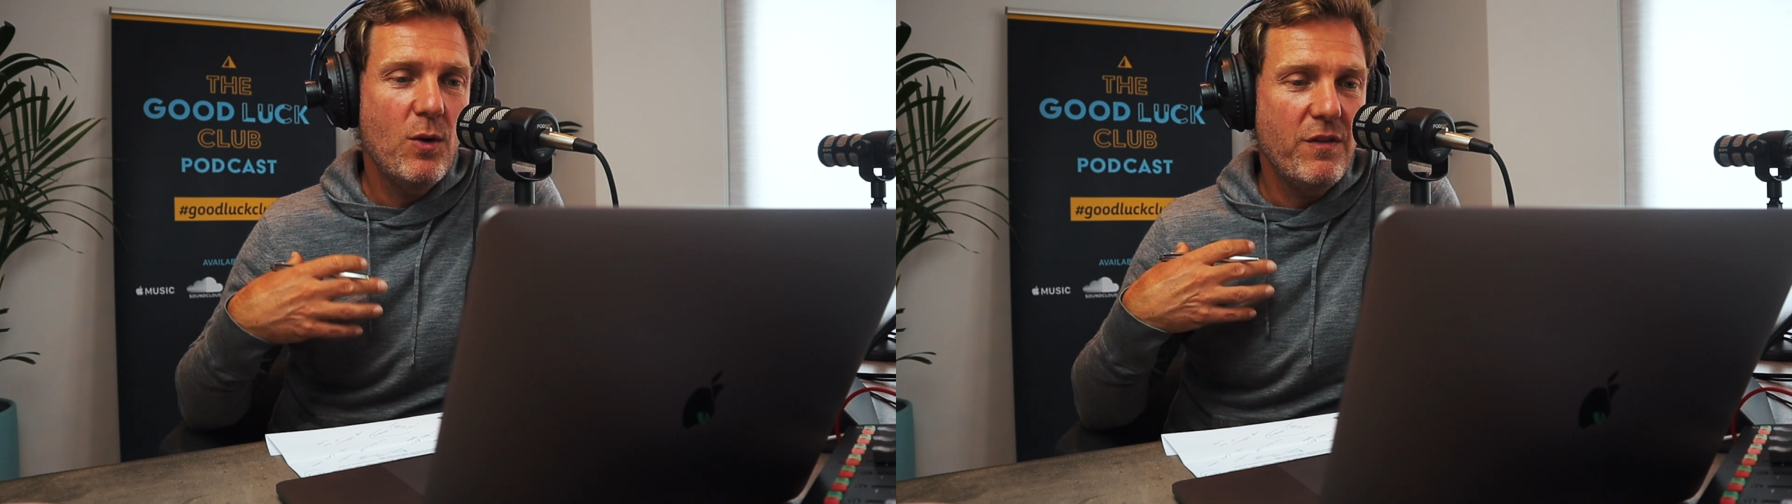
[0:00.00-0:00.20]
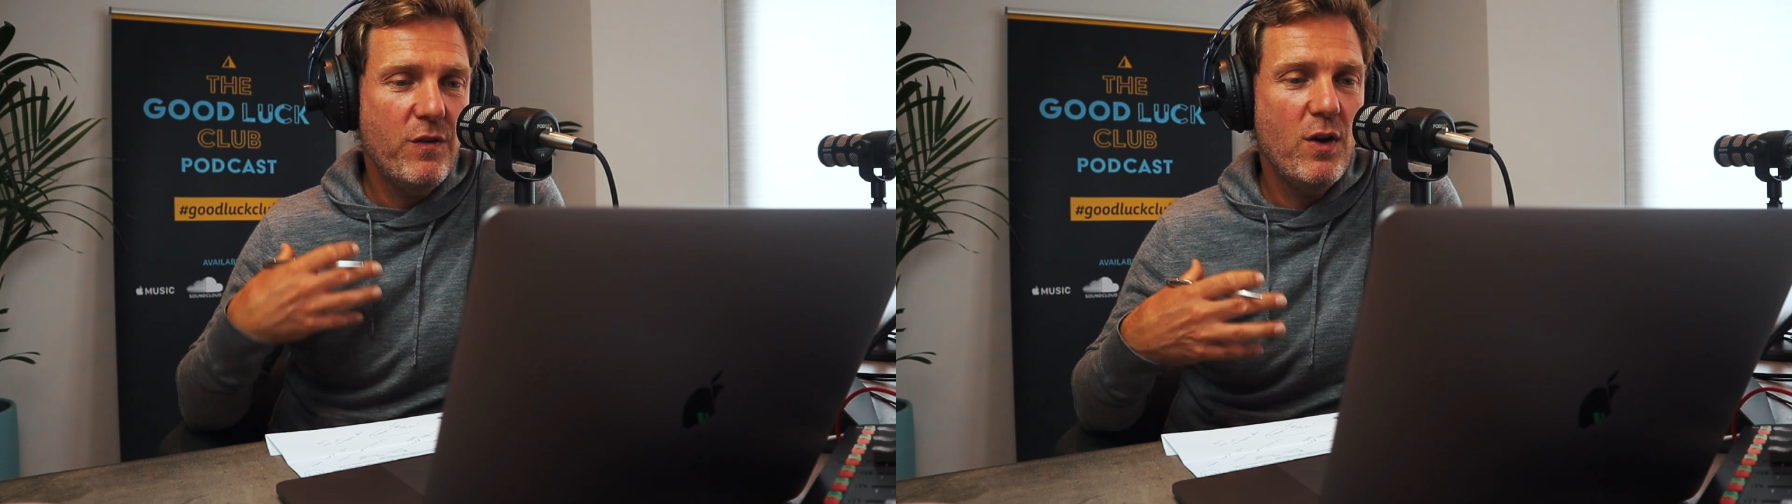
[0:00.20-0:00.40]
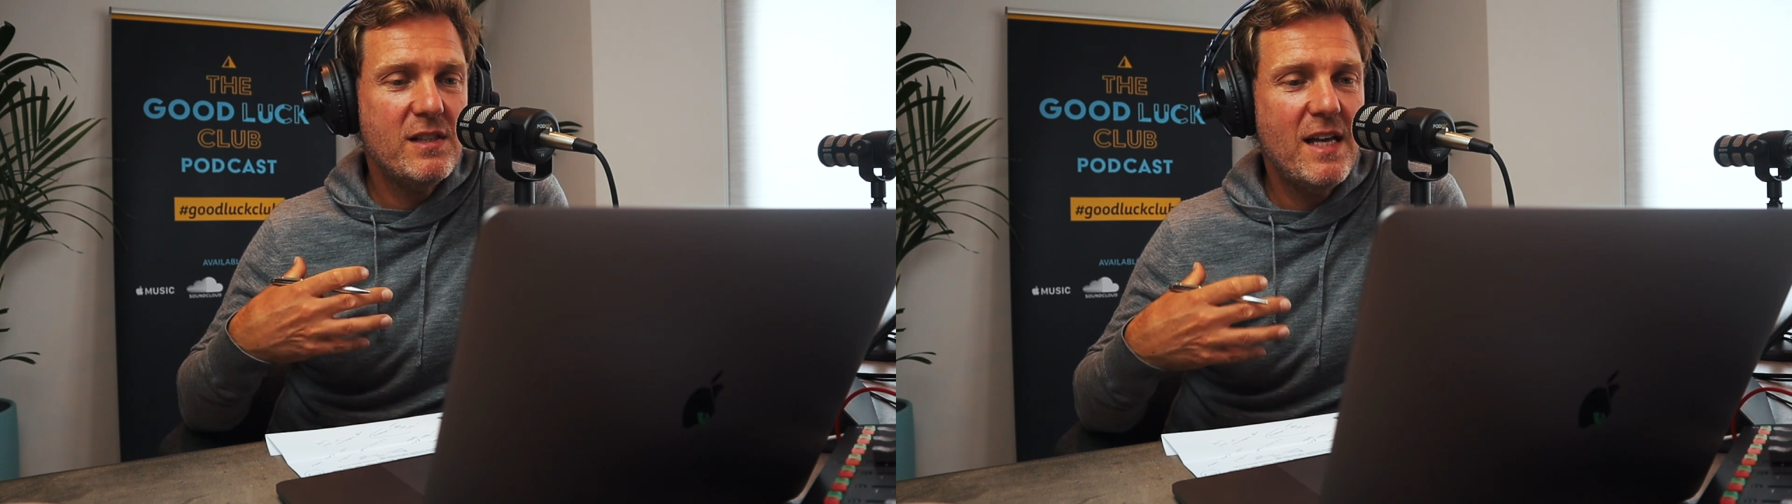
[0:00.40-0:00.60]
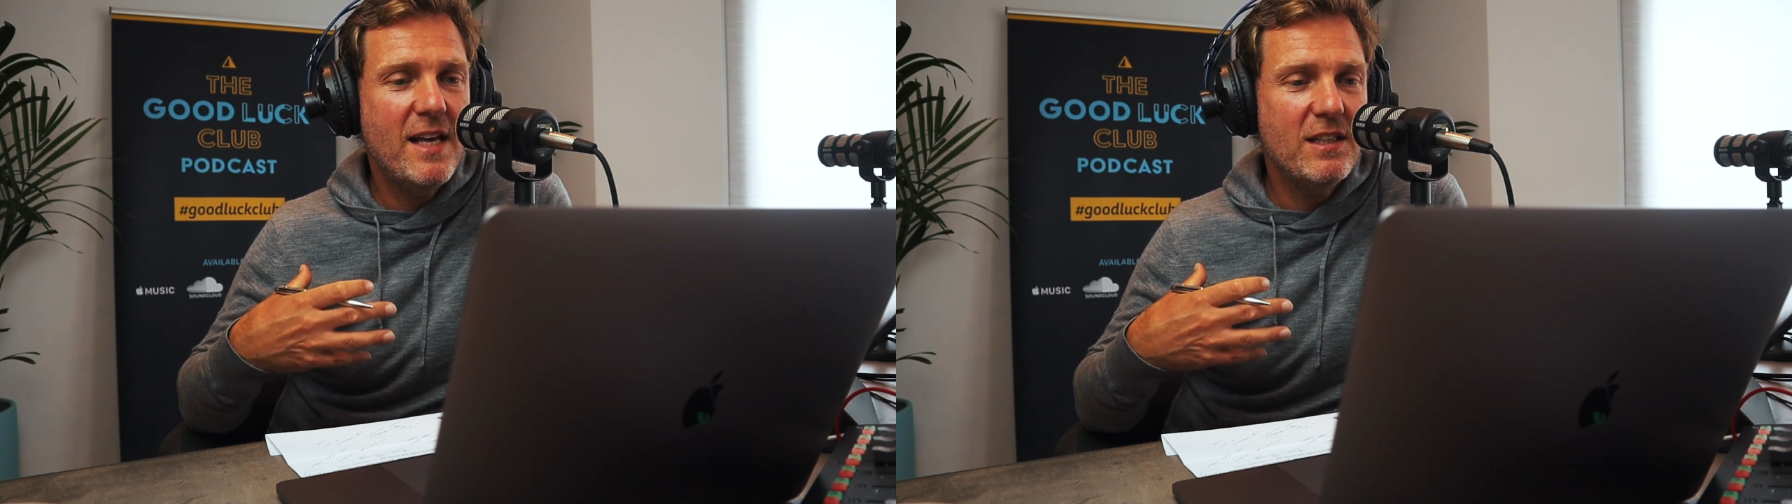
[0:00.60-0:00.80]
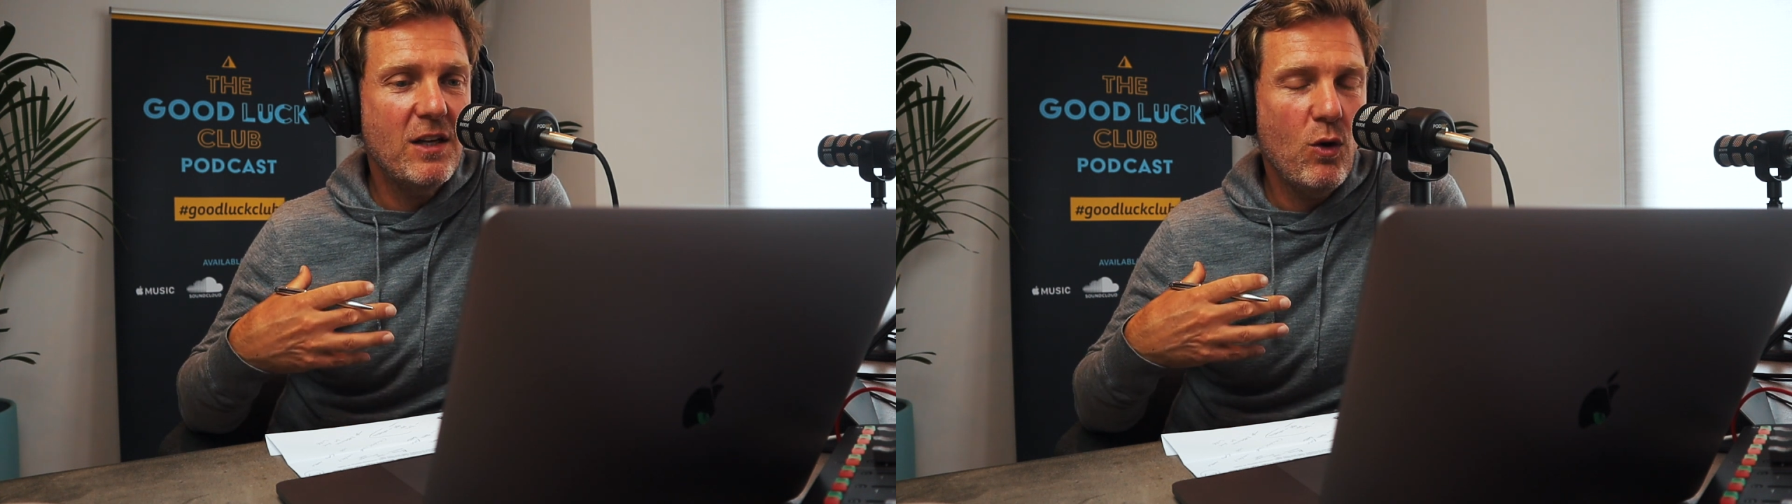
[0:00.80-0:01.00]
I first
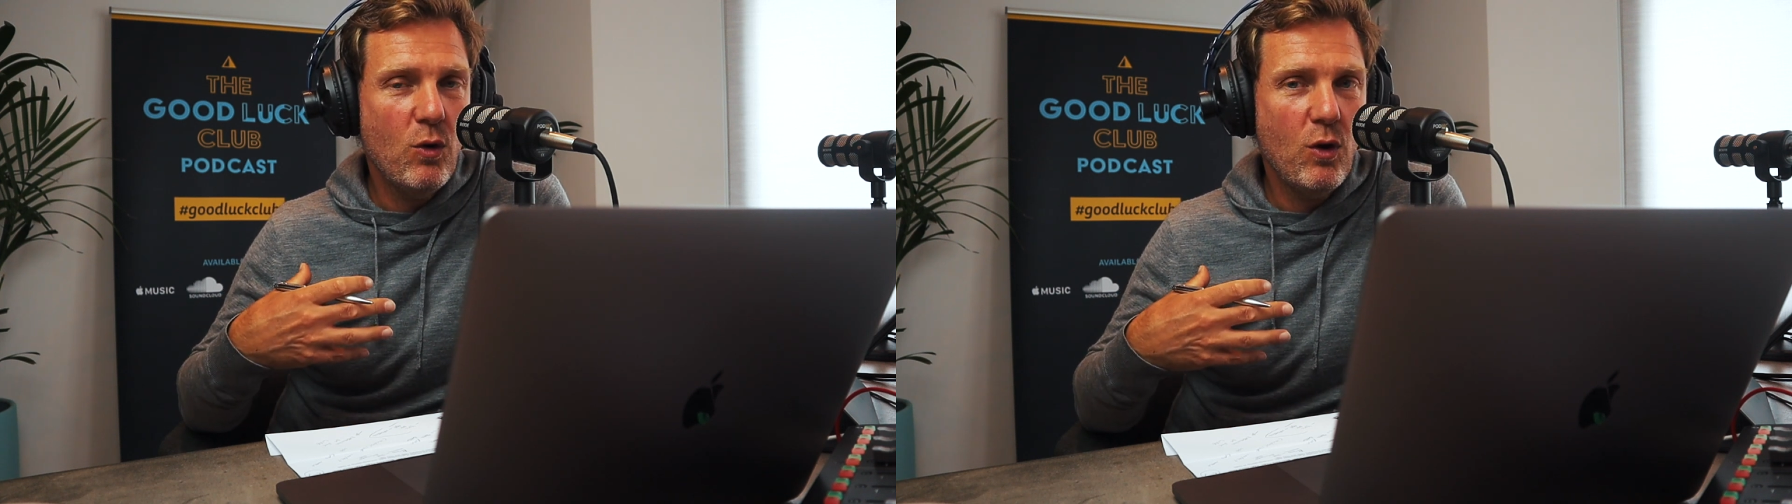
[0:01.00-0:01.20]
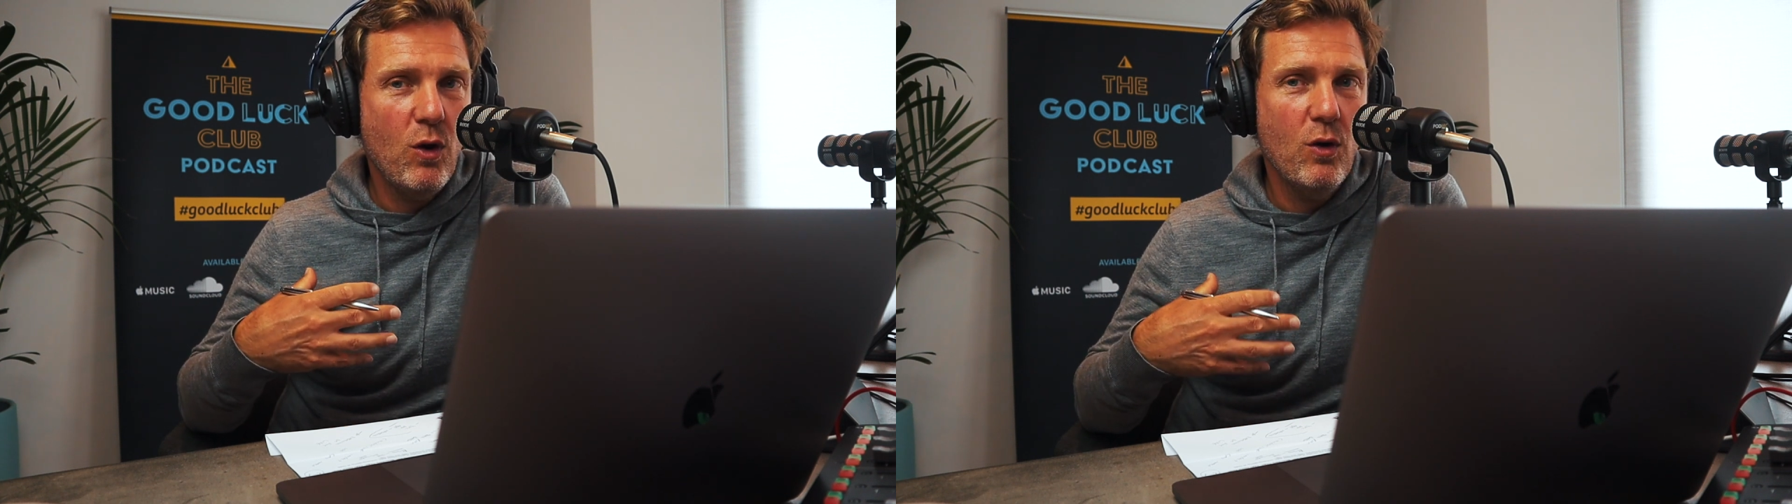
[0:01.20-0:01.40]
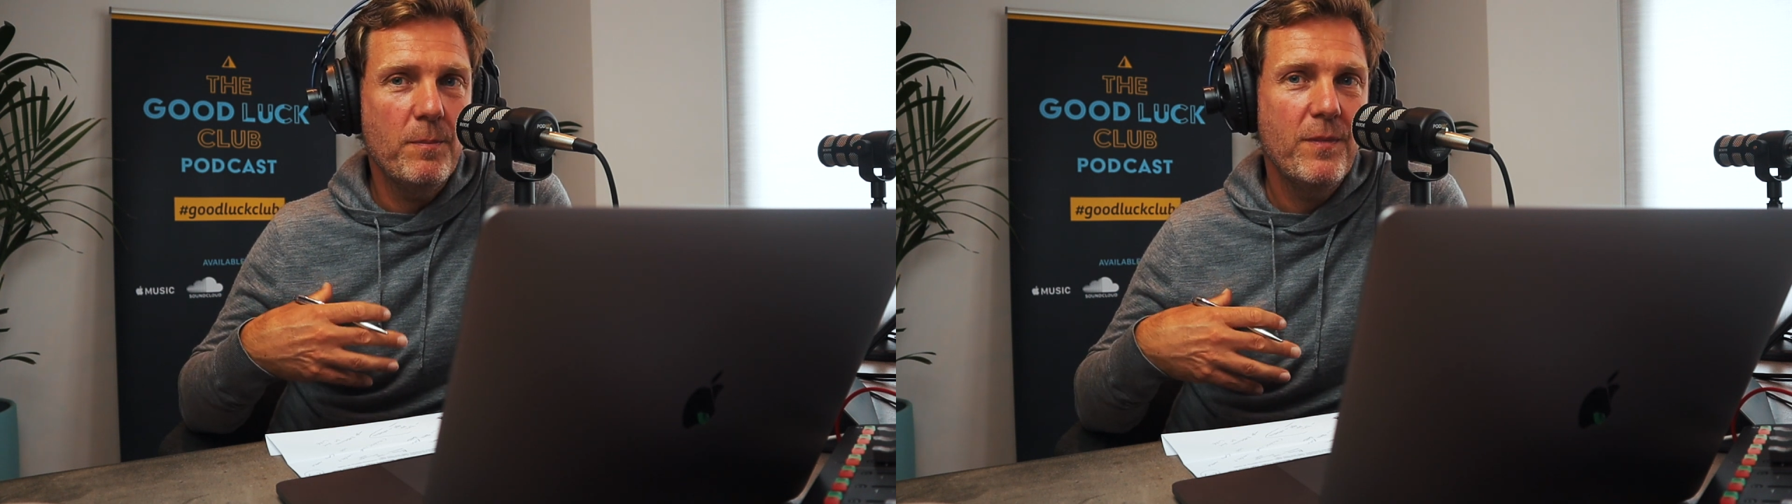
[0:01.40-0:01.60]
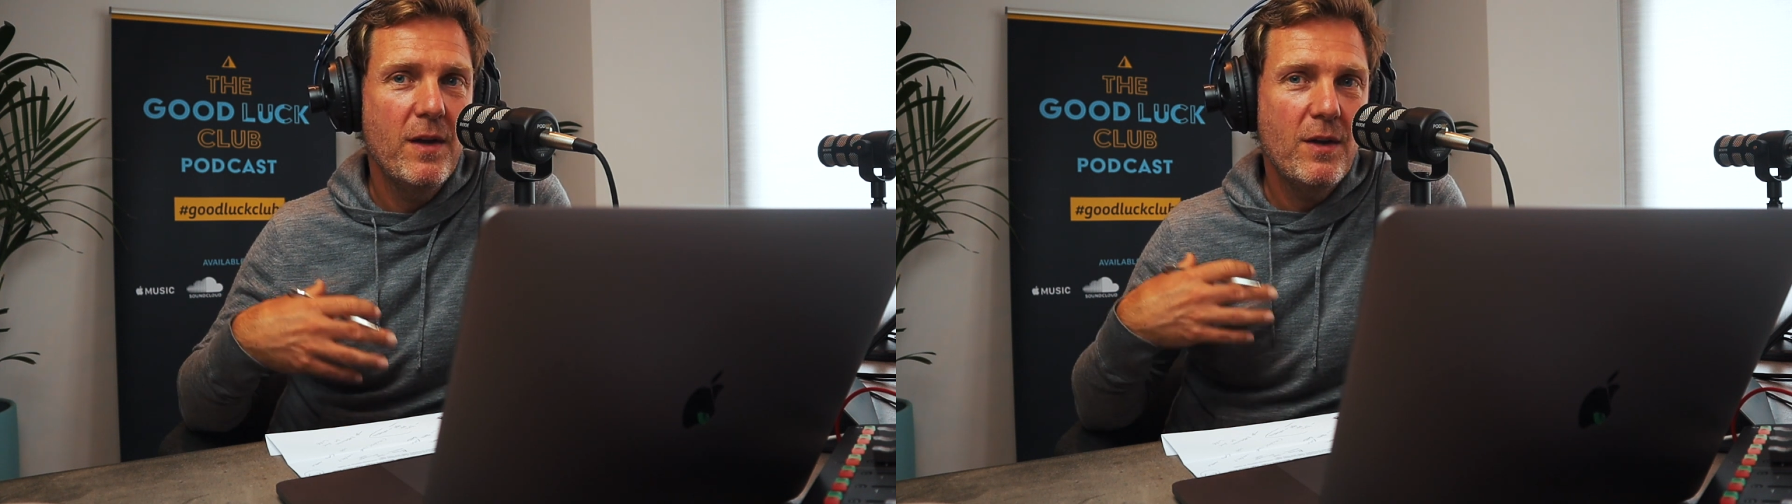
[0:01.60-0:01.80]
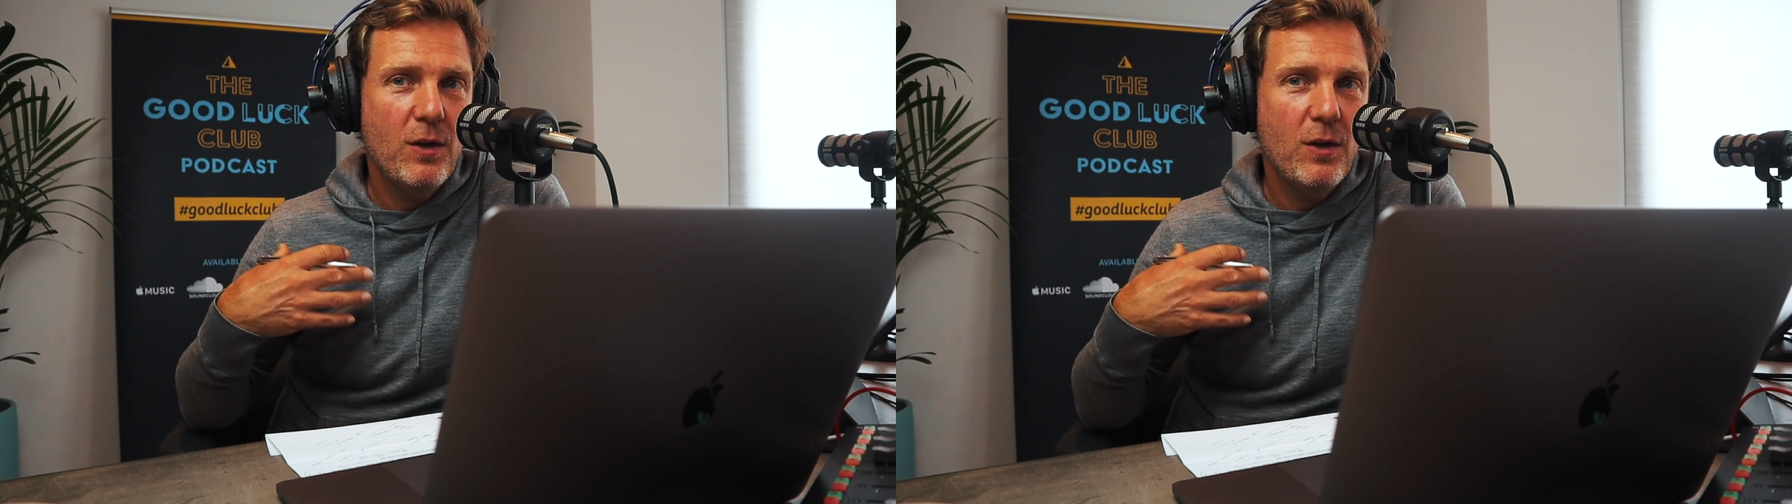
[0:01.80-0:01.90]
landed in Hong Kong,